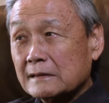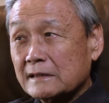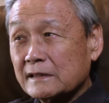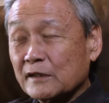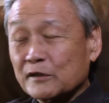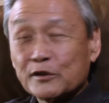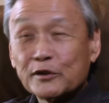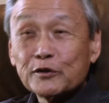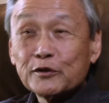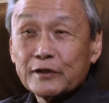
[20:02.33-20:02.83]

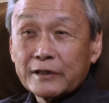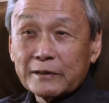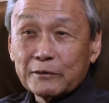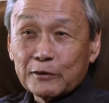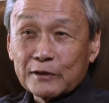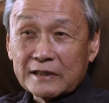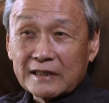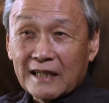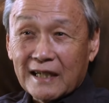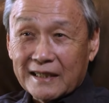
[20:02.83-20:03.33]
Yuji
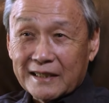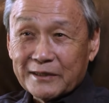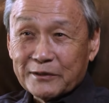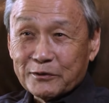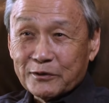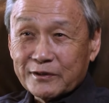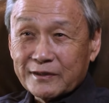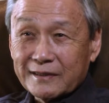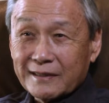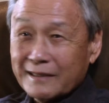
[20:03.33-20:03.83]
was not
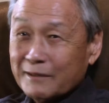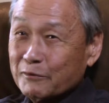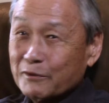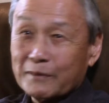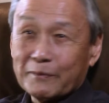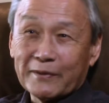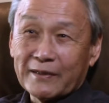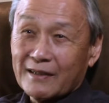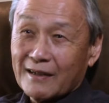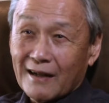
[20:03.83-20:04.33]
interested. He would
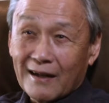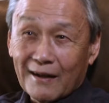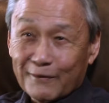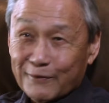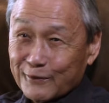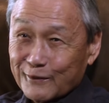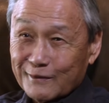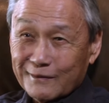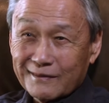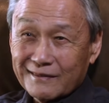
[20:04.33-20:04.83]
have been an
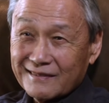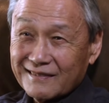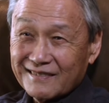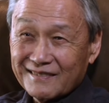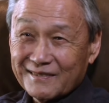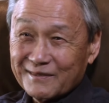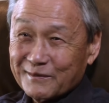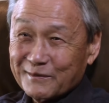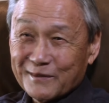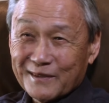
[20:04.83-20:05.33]

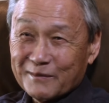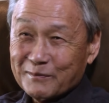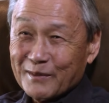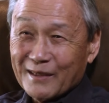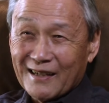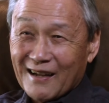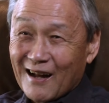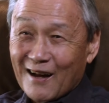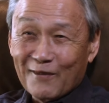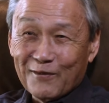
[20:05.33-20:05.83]

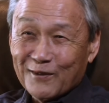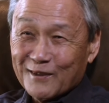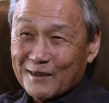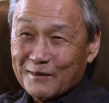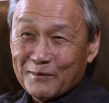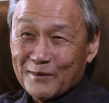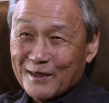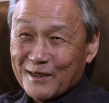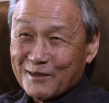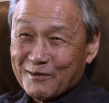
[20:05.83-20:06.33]
awful
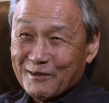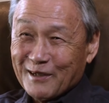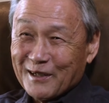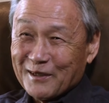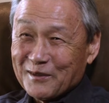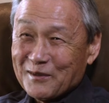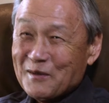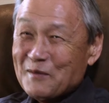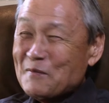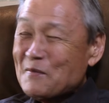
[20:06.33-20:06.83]

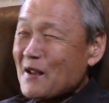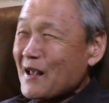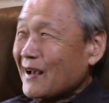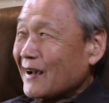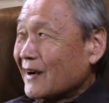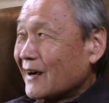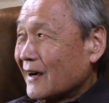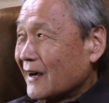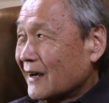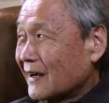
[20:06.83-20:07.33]
administrator.
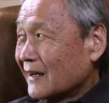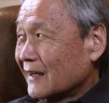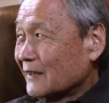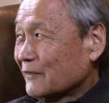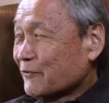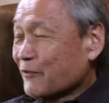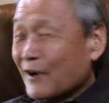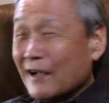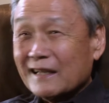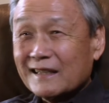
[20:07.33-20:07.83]

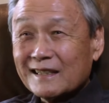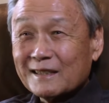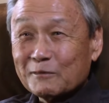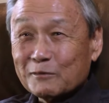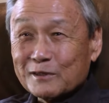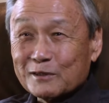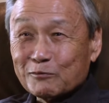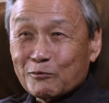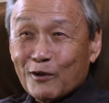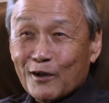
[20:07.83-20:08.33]
Franklin
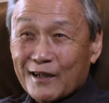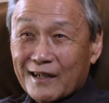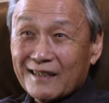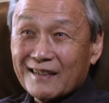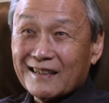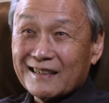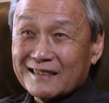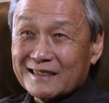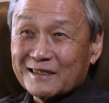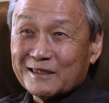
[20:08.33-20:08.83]
was
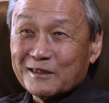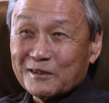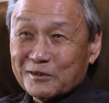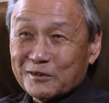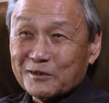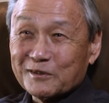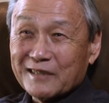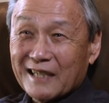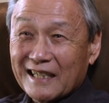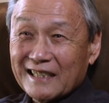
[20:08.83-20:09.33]
working on his
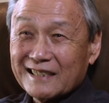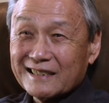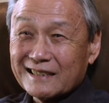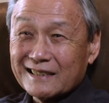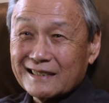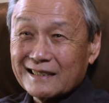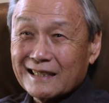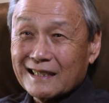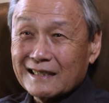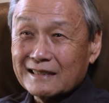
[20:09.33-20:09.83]

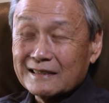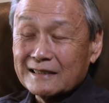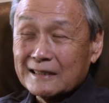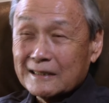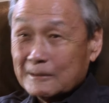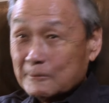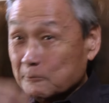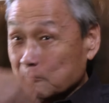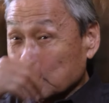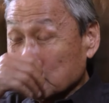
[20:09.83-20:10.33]
dissertation and
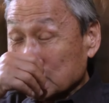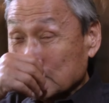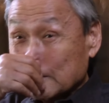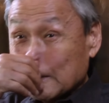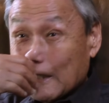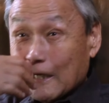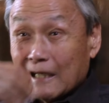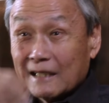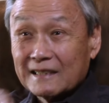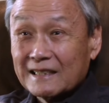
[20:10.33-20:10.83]
just was
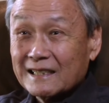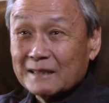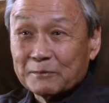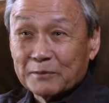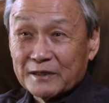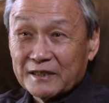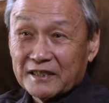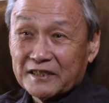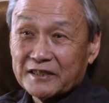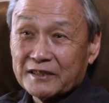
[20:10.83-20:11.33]
not in a
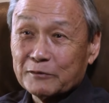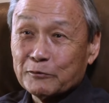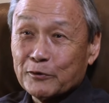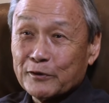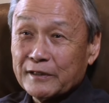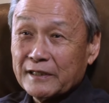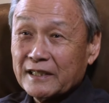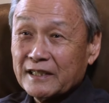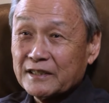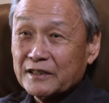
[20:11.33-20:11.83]
position
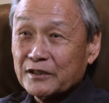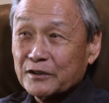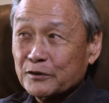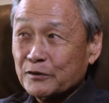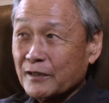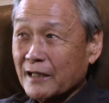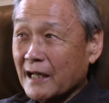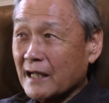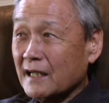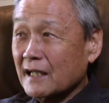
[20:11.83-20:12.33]
where he could
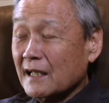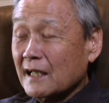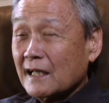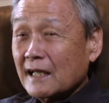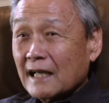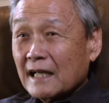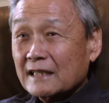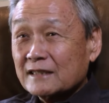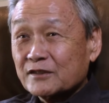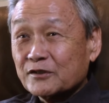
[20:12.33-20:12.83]
do that.
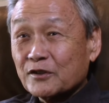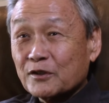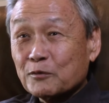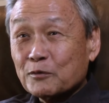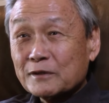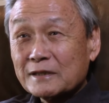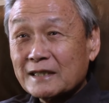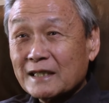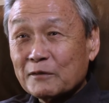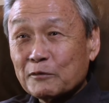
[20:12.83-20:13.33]
And so there
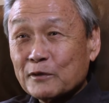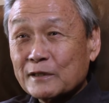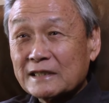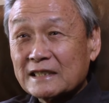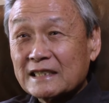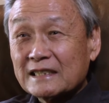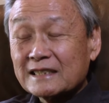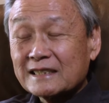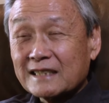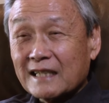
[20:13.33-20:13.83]
wasn't anyone
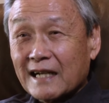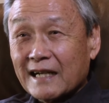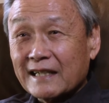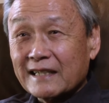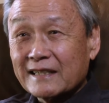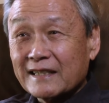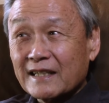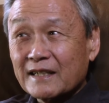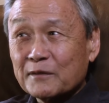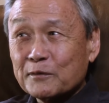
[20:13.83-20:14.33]
inside.
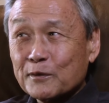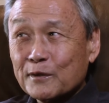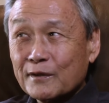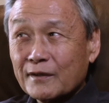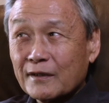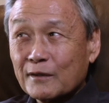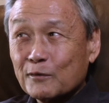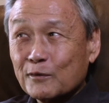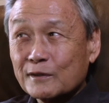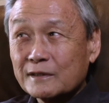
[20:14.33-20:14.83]
And
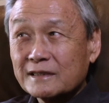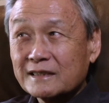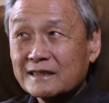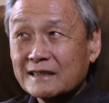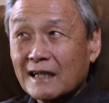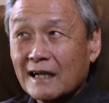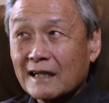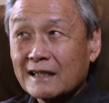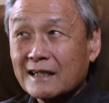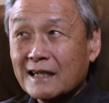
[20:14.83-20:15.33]
there were
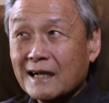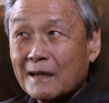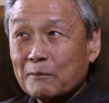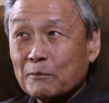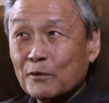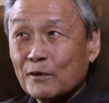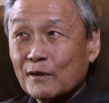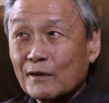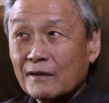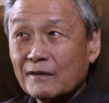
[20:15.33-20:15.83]
a
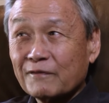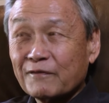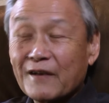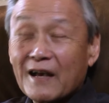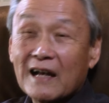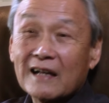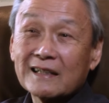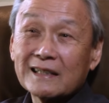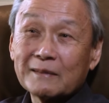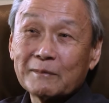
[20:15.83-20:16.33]
couple
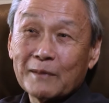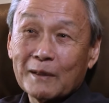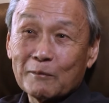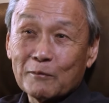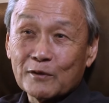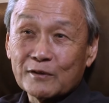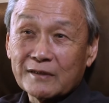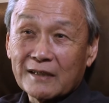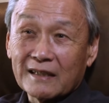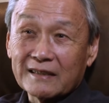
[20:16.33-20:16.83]
faculty
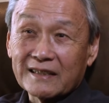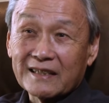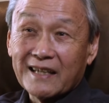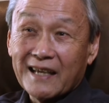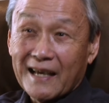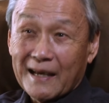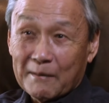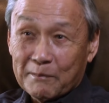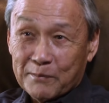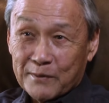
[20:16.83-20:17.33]
members on the
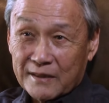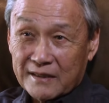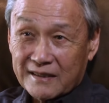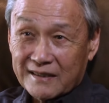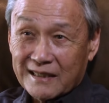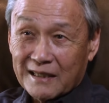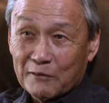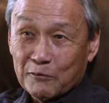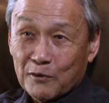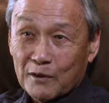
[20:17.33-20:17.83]
campus
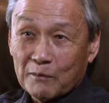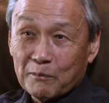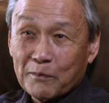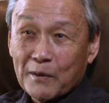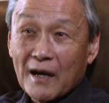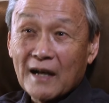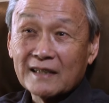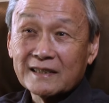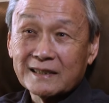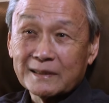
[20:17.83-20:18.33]
that were
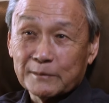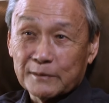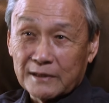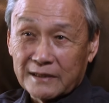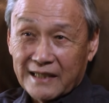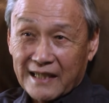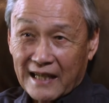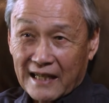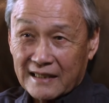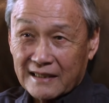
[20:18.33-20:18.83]

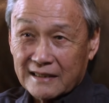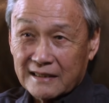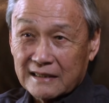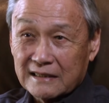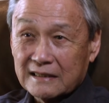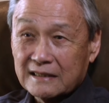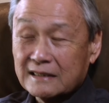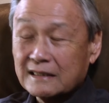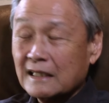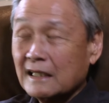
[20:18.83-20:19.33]
possible
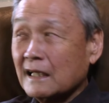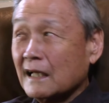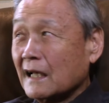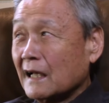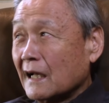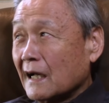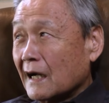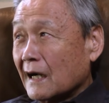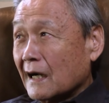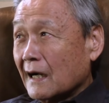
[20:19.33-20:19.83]
candidates,
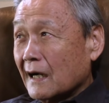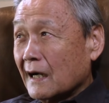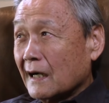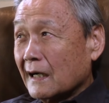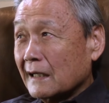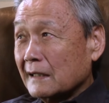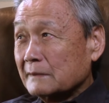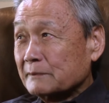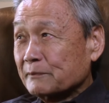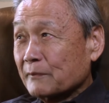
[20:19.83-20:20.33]

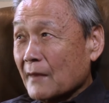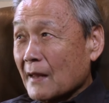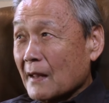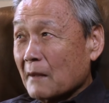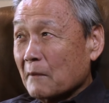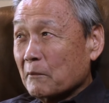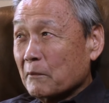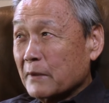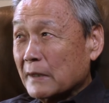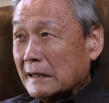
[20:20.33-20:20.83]

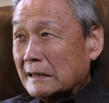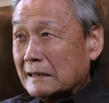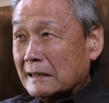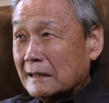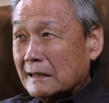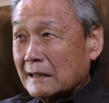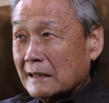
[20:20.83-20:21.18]
but